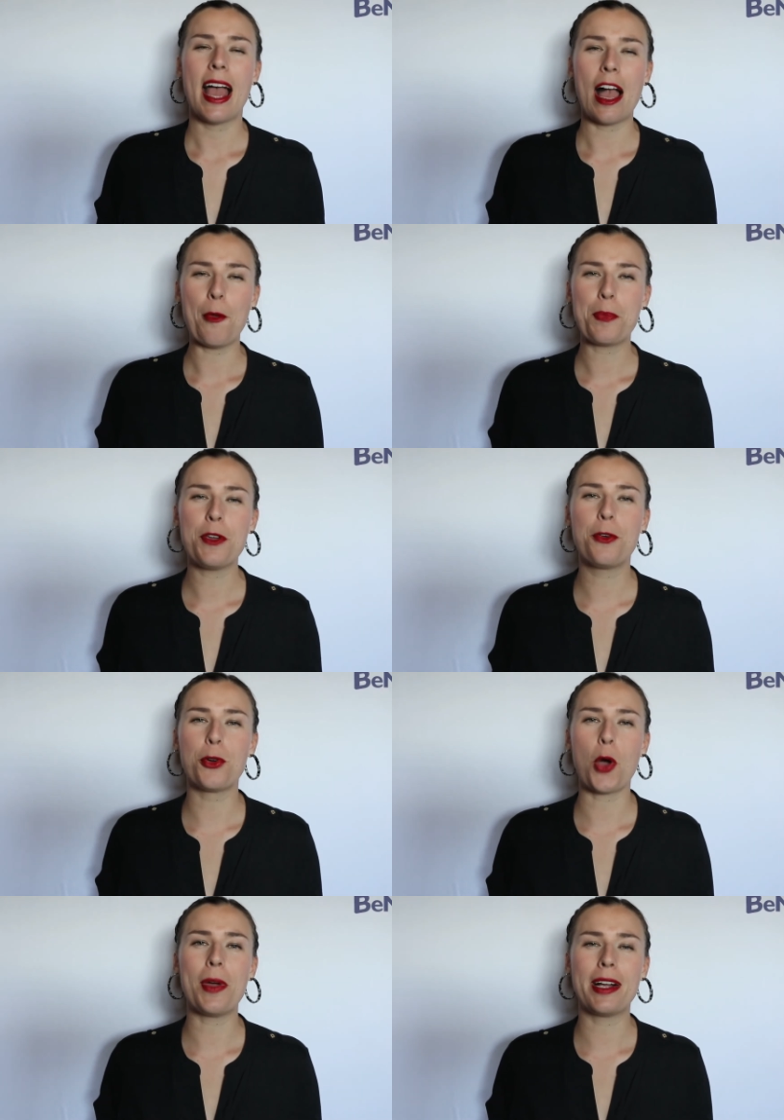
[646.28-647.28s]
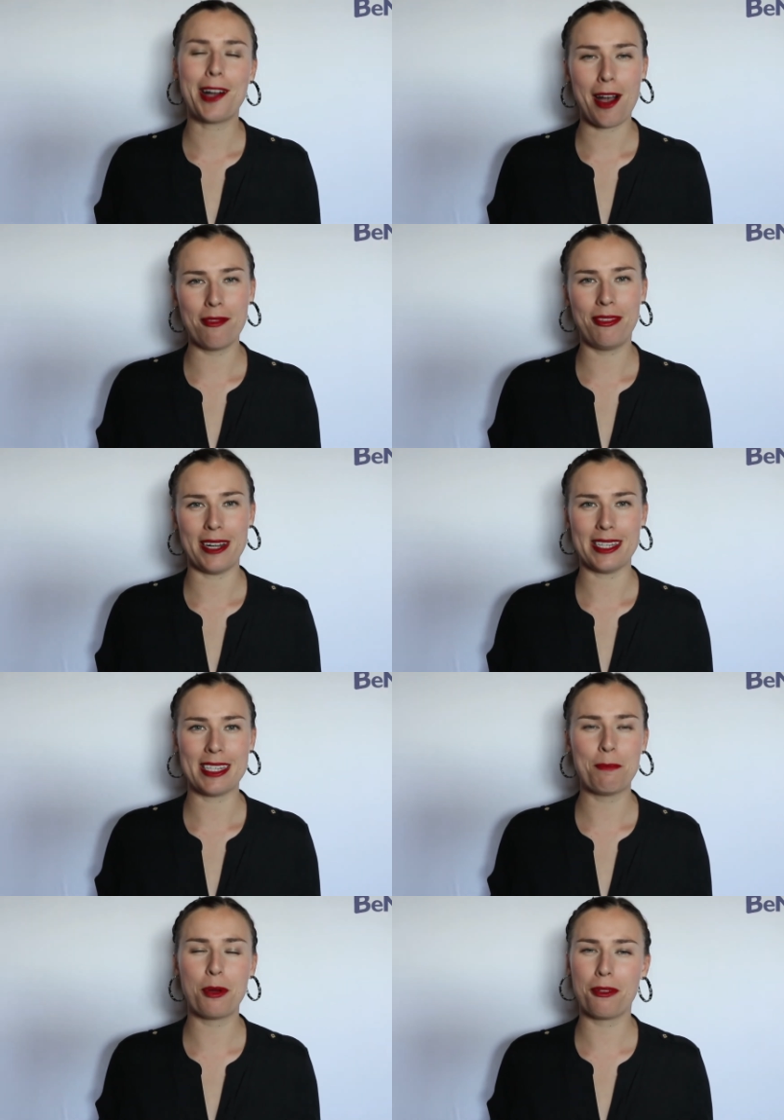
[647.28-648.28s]
help you grow in confidence
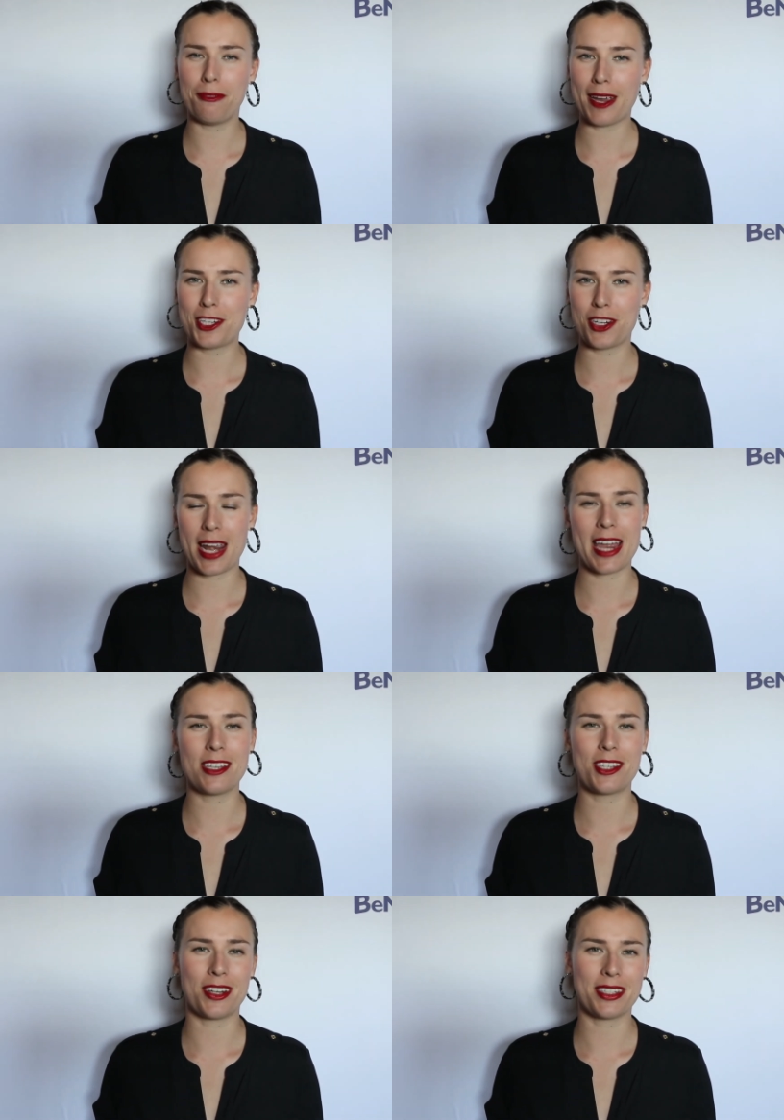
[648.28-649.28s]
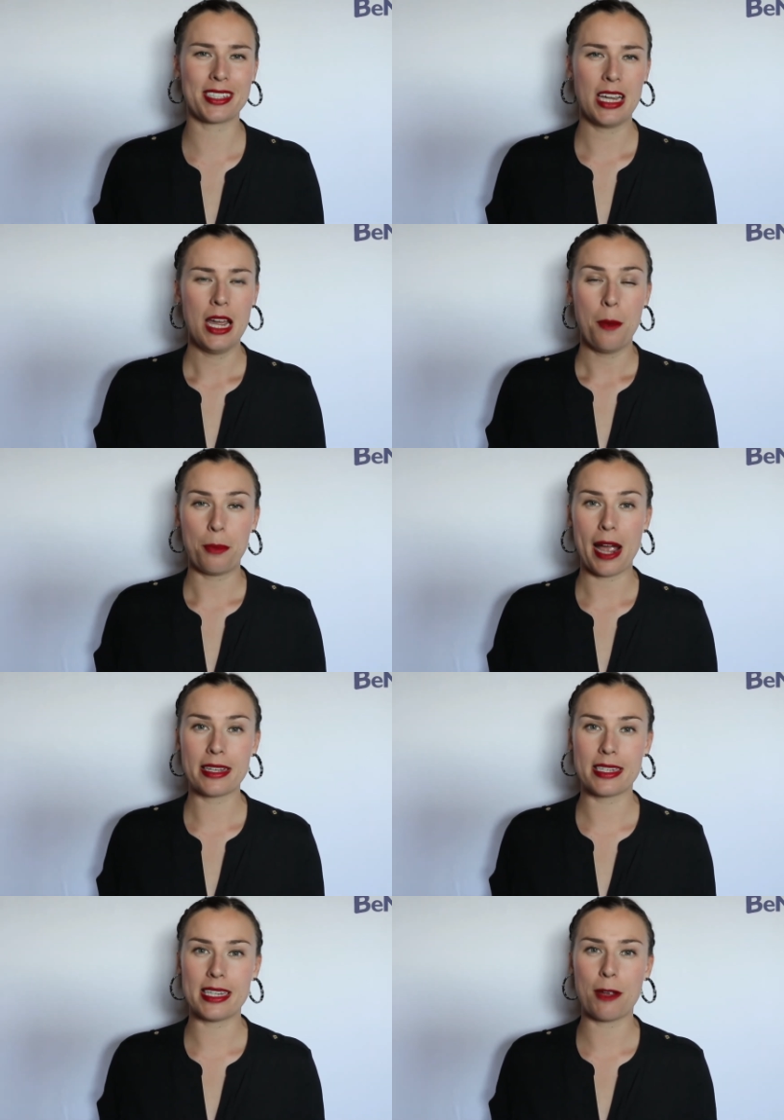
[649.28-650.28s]
and perfect your answers.
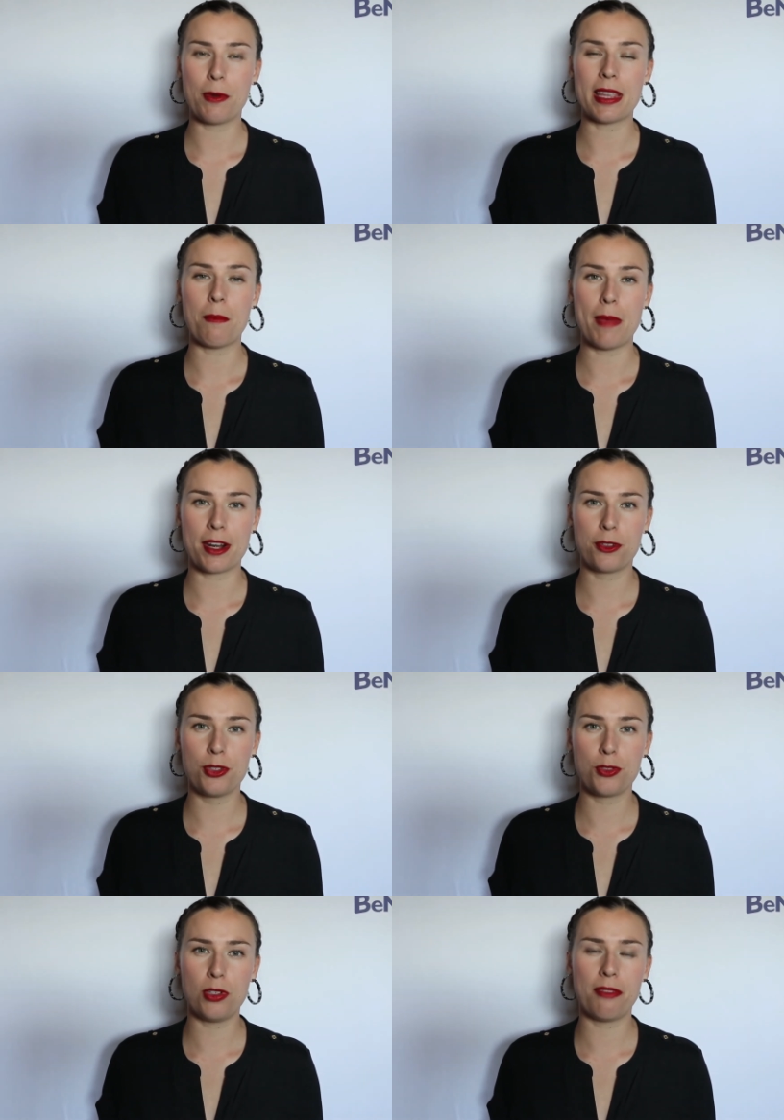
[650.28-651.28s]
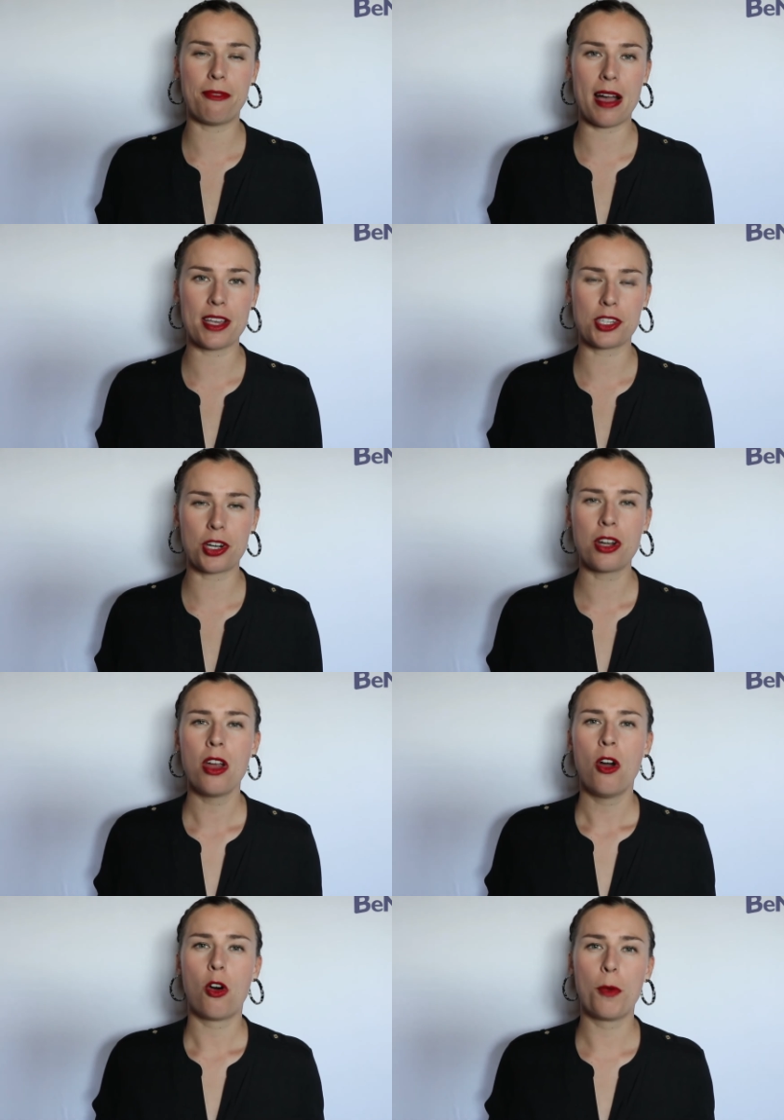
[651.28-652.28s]
Practicing with a medical school advisor
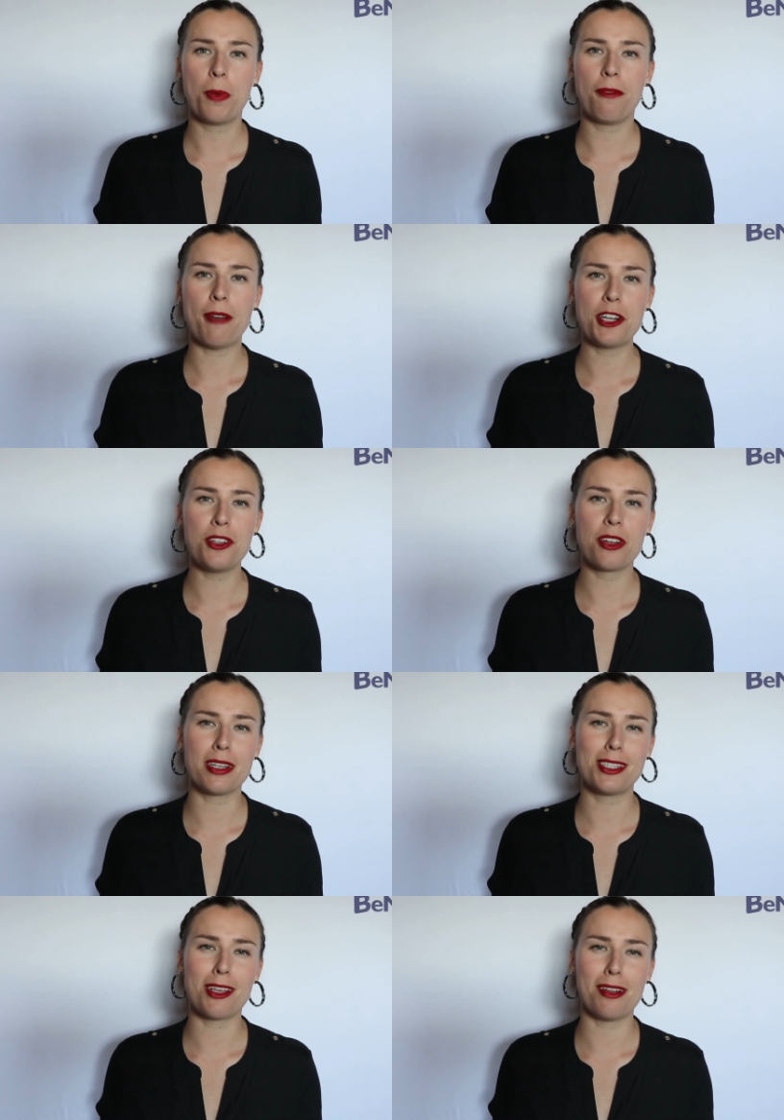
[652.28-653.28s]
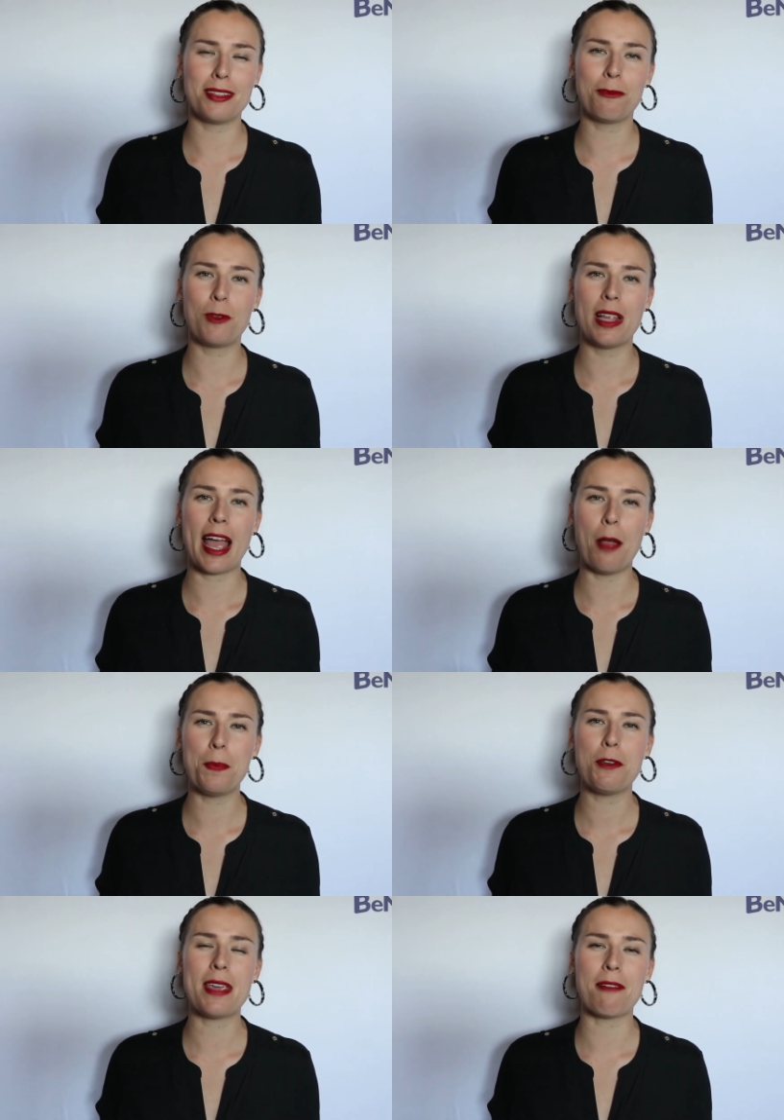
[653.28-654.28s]
or professional consultant will
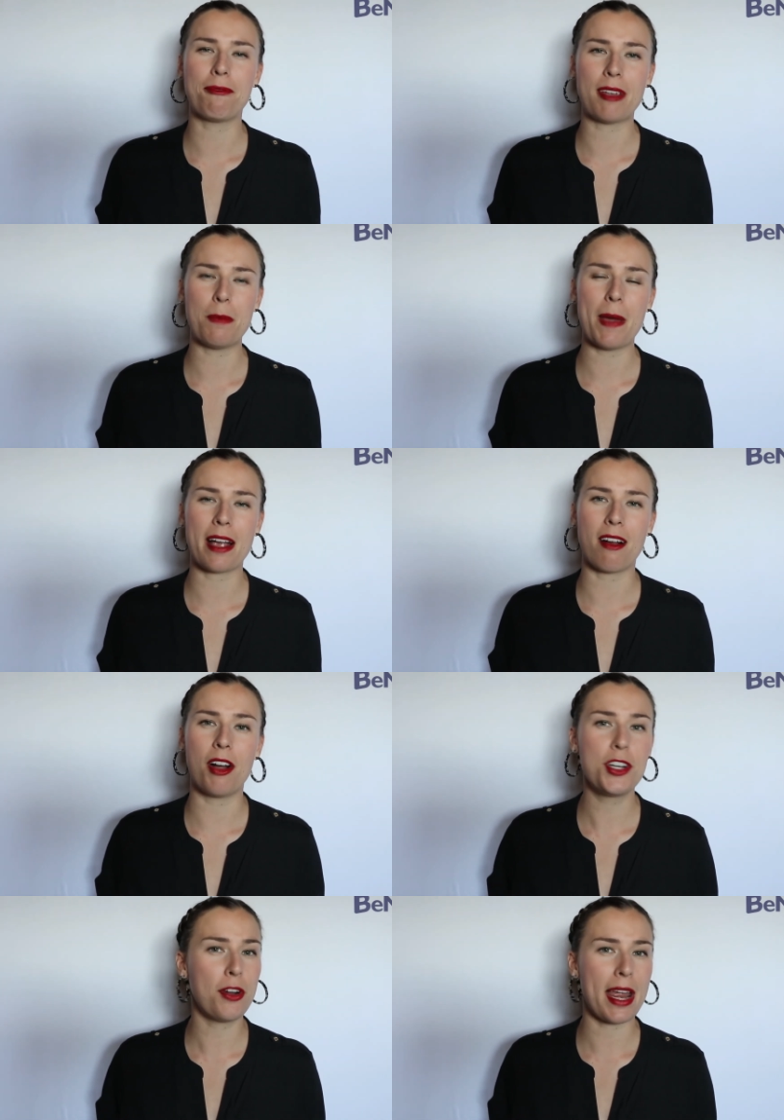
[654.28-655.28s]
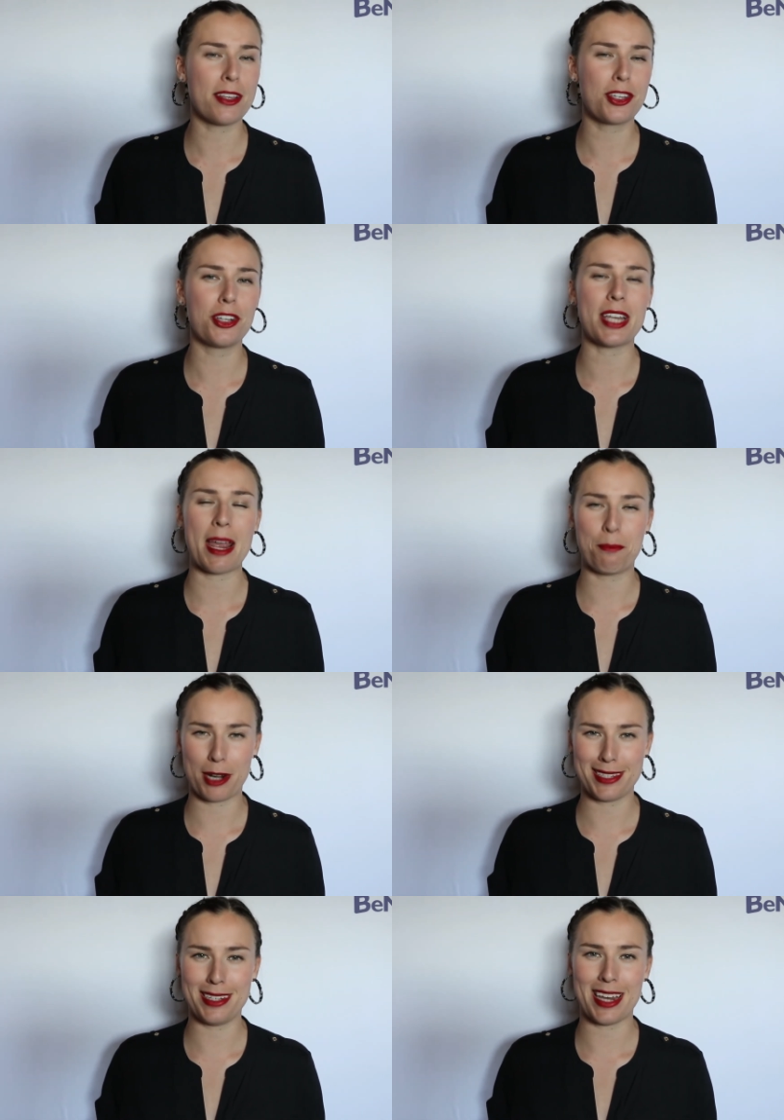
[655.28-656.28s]
help you get feedback on your answers and
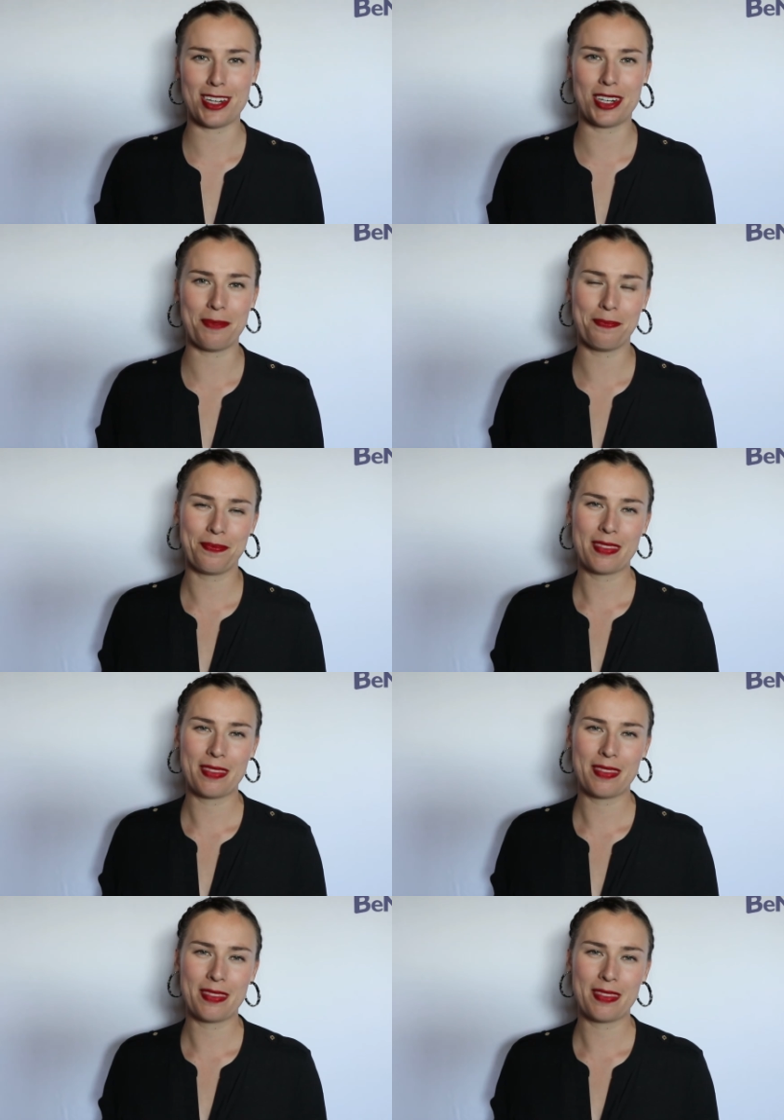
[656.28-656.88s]
presentation.